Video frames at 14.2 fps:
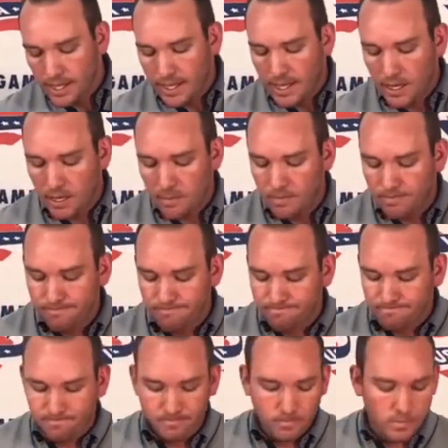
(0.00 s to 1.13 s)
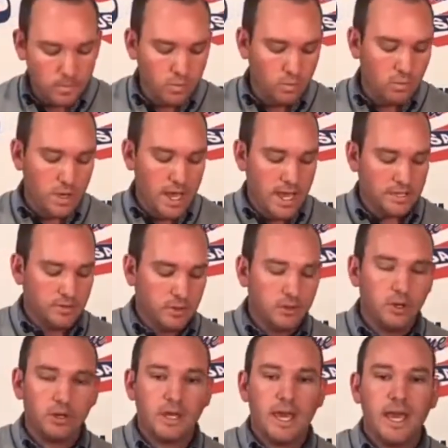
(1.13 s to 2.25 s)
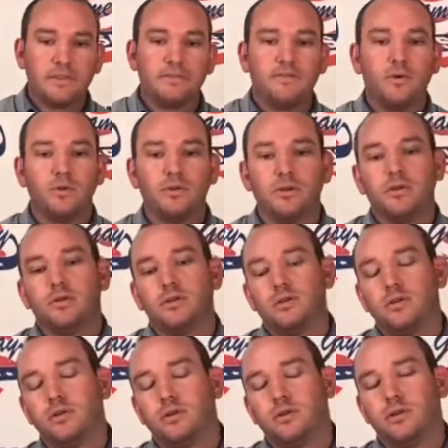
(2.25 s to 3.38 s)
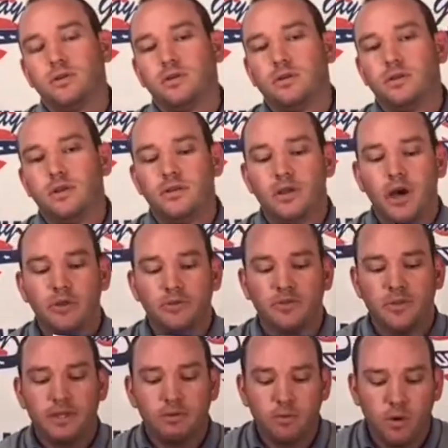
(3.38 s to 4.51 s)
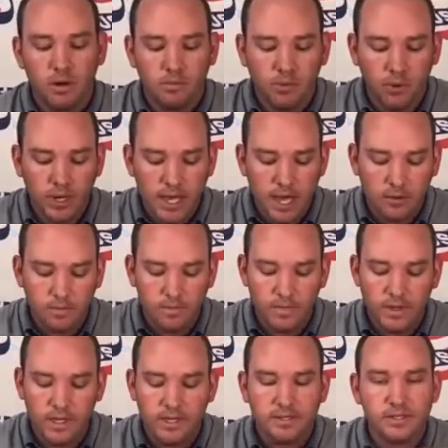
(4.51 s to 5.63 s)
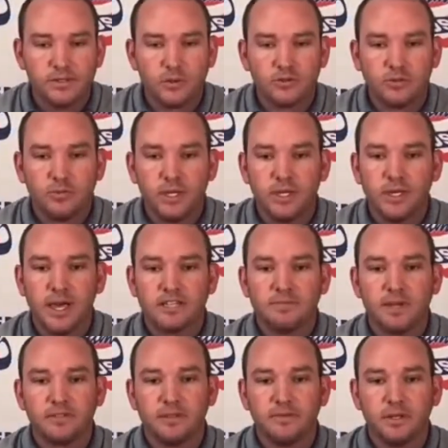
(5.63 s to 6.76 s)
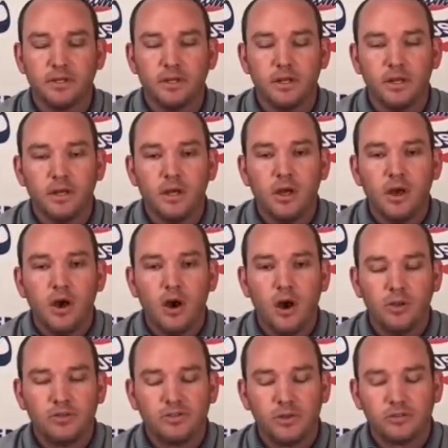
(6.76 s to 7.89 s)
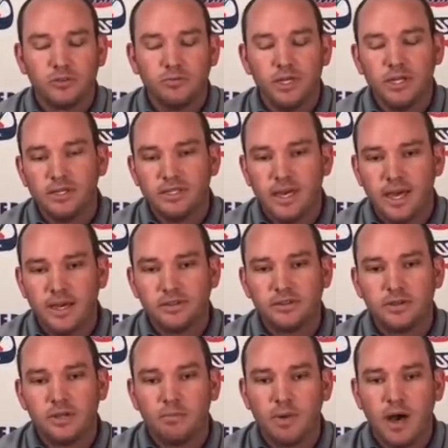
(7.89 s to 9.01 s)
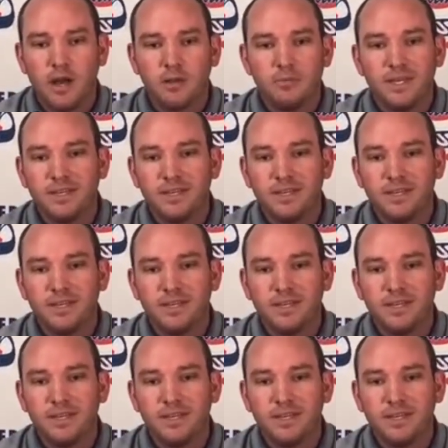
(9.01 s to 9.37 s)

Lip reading: As we look at the folder, the other thing that we want to point out is the social media aspect of it. All the social media tags are on the bottom